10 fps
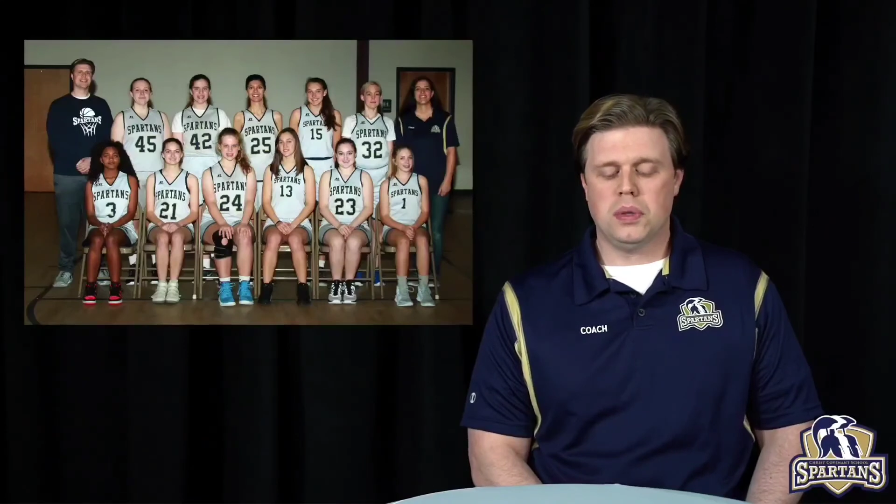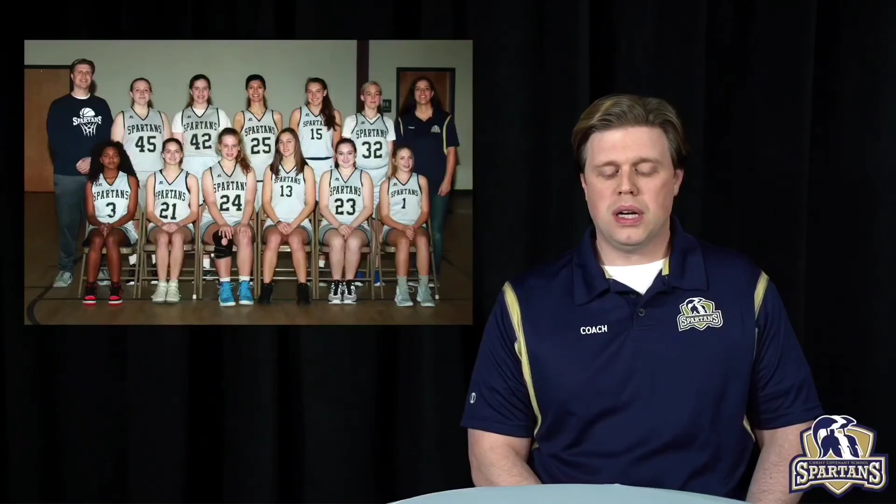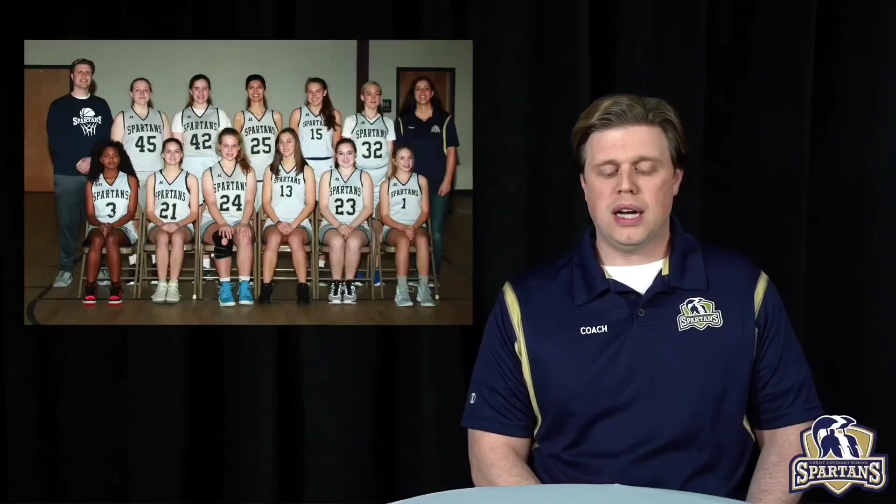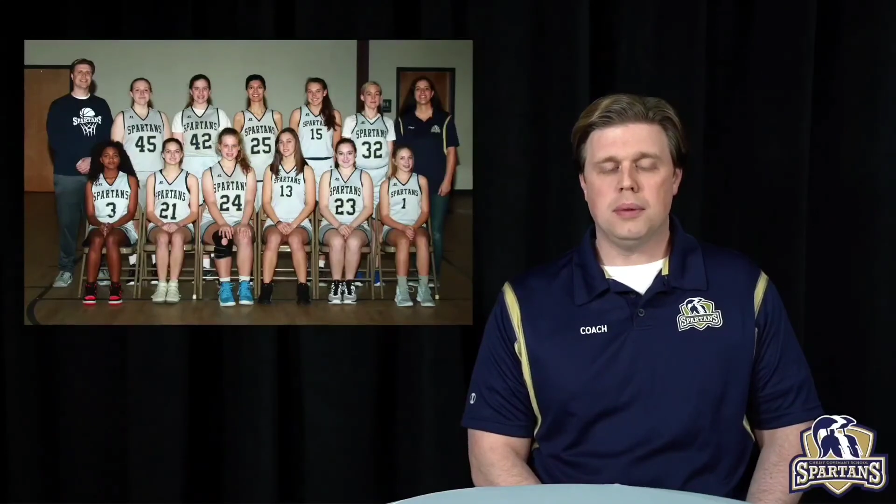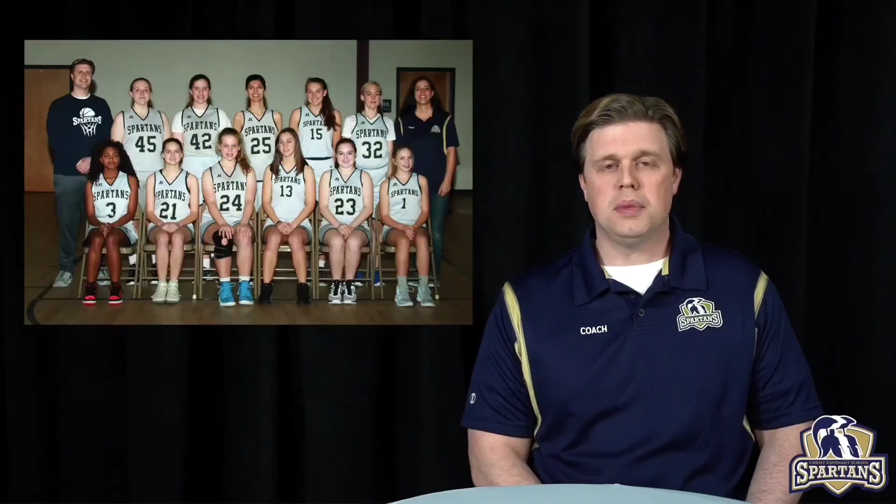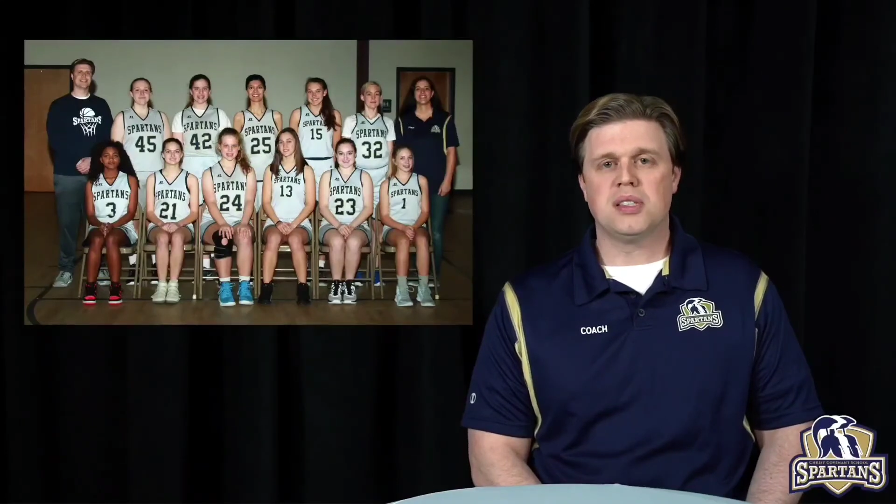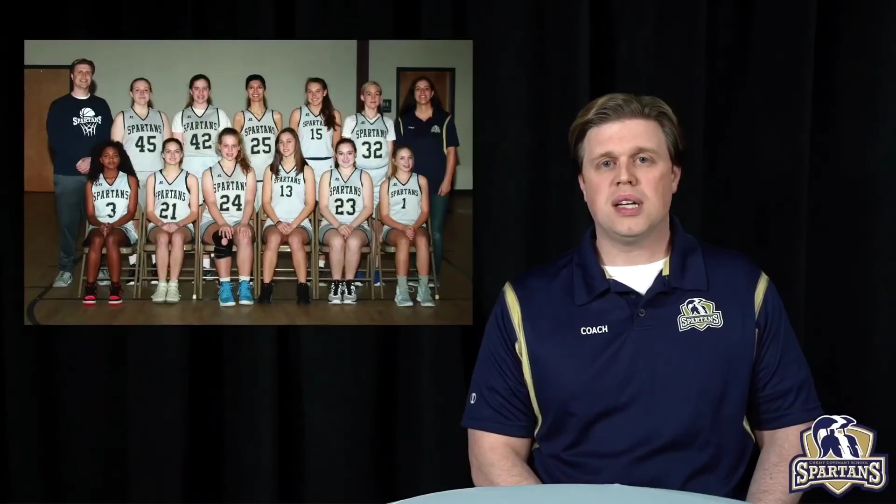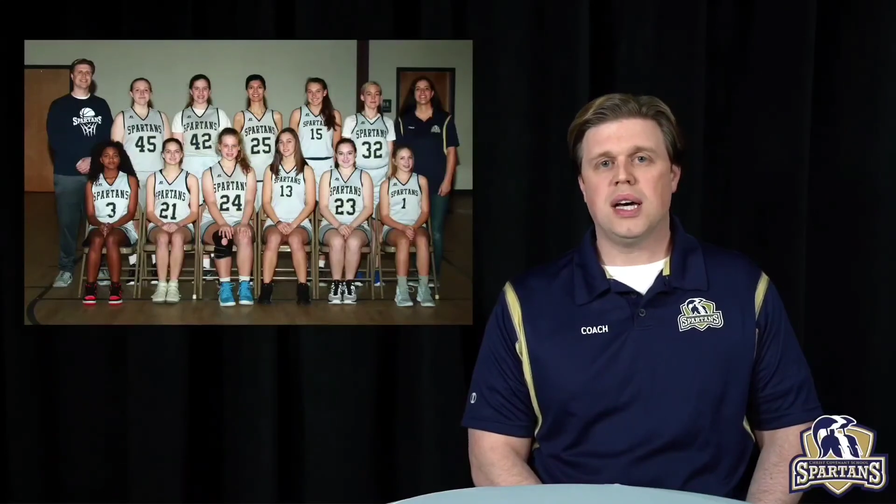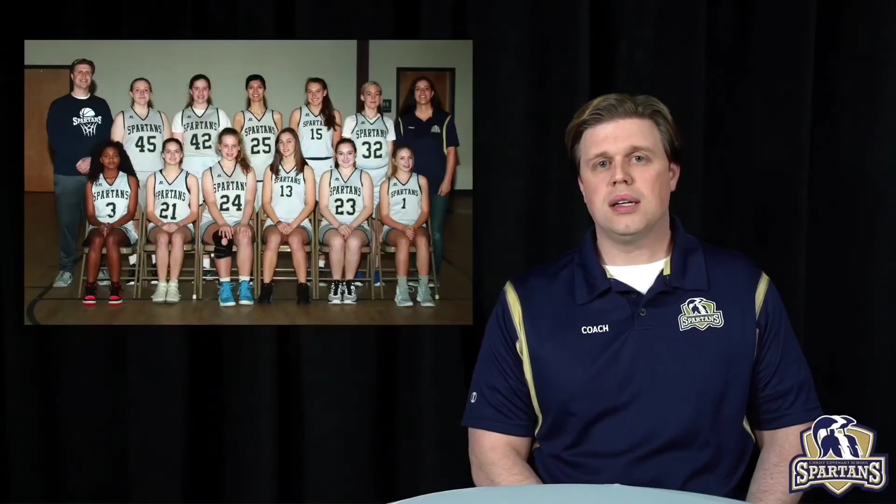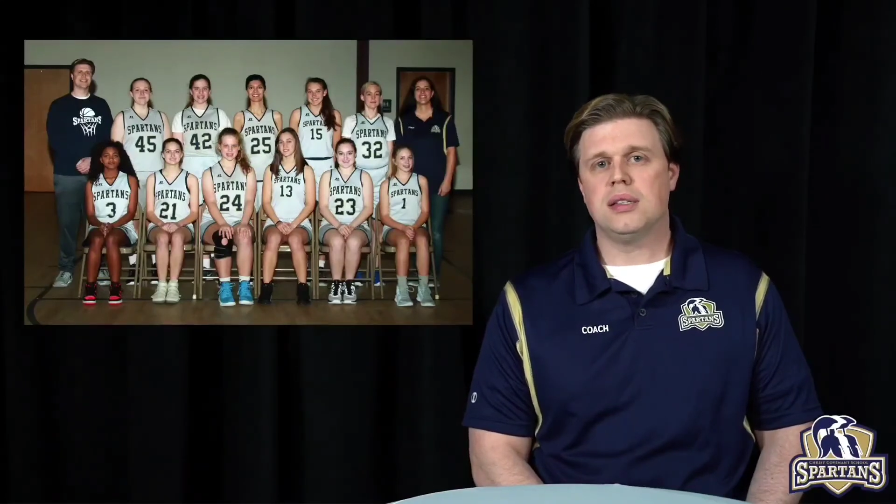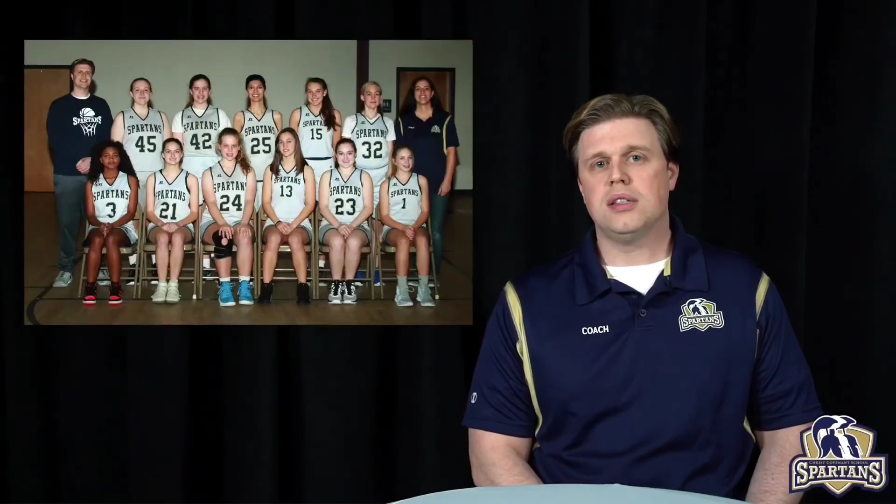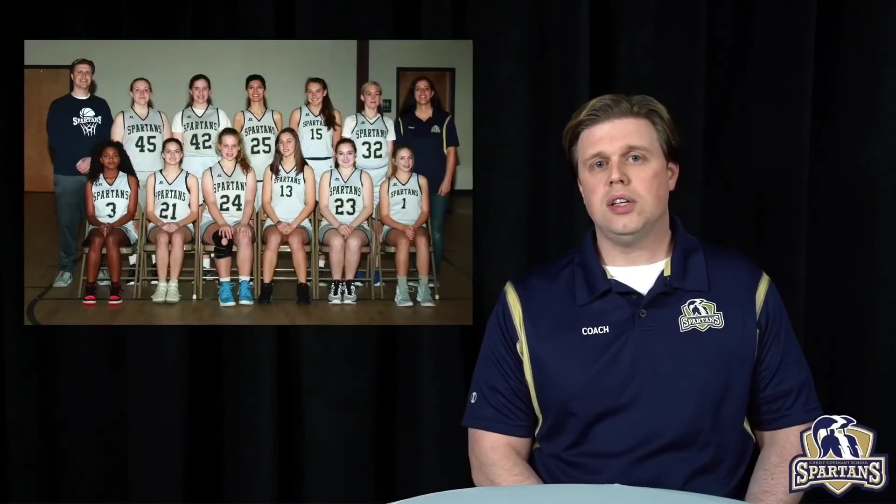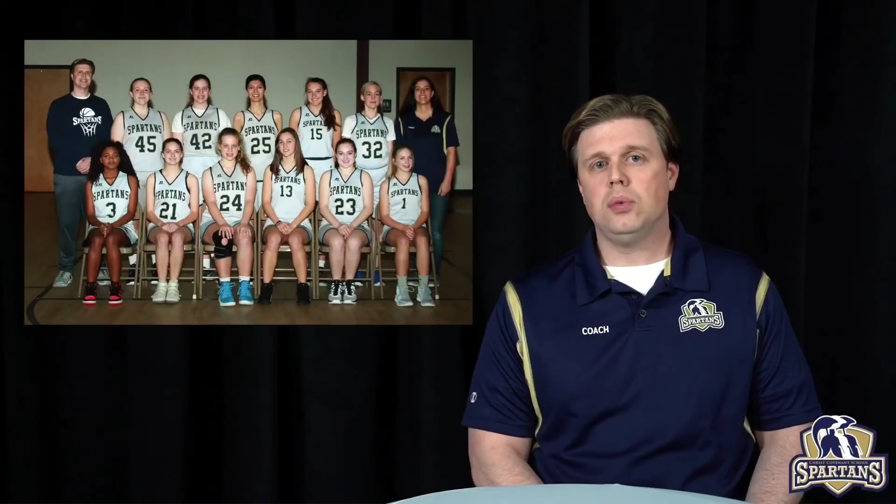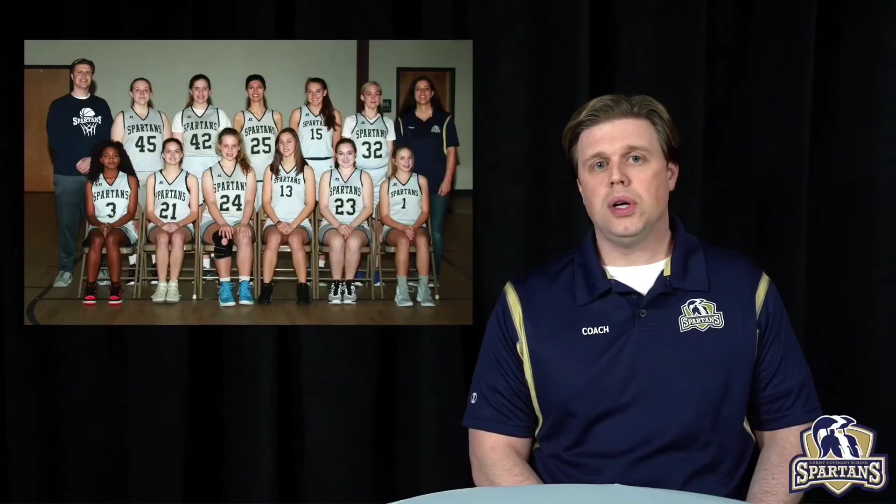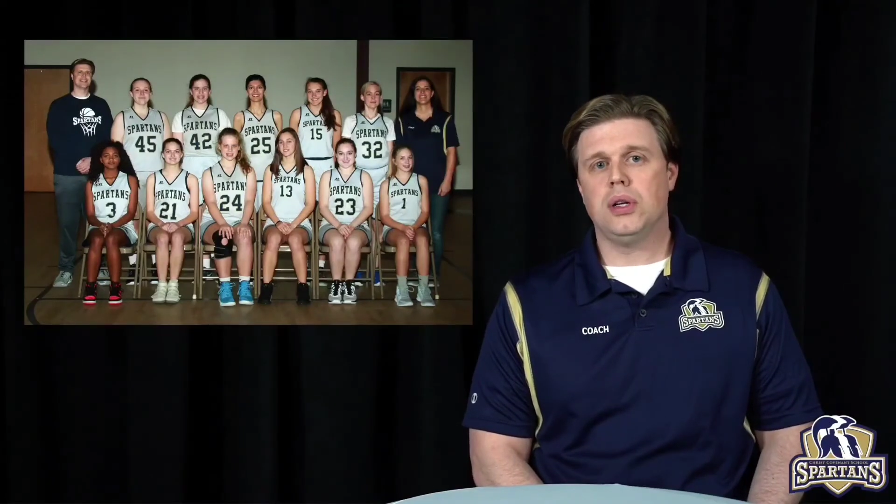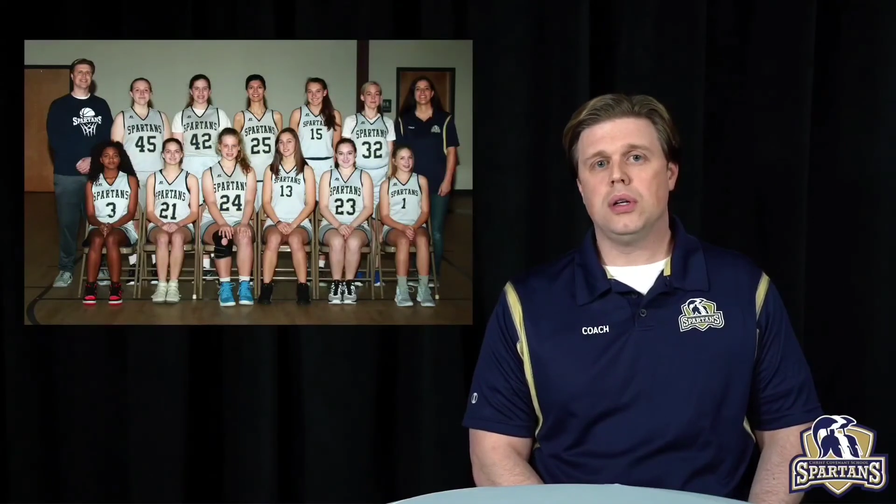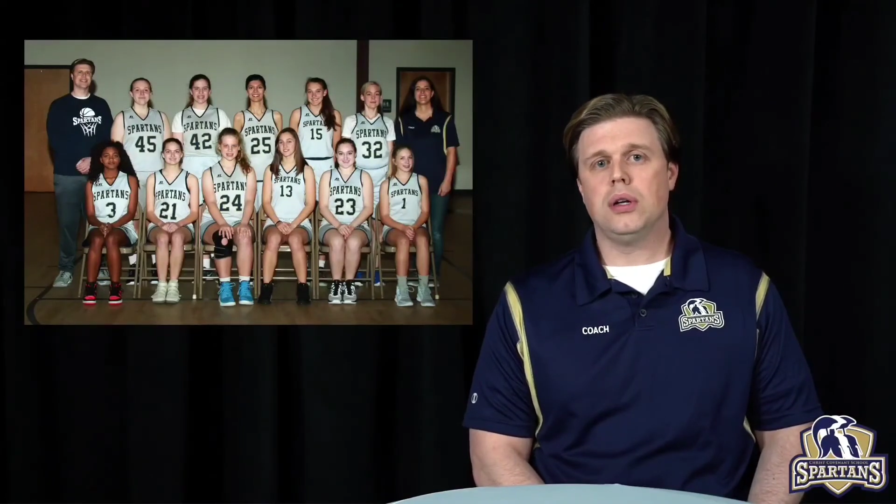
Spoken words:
but I am excited to see what